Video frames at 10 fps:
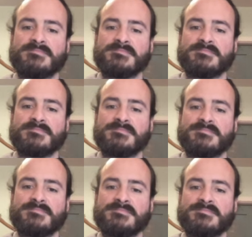
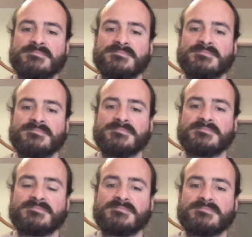
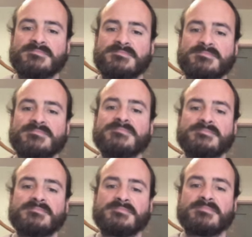
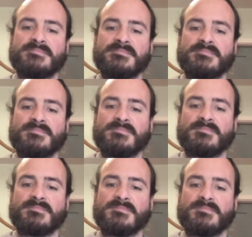
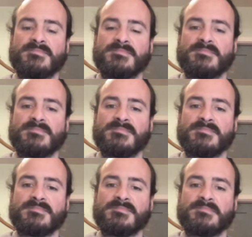
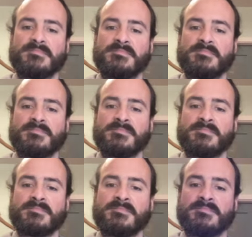
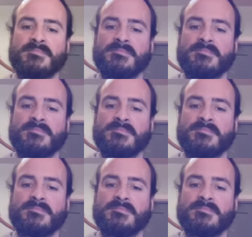(not speaking)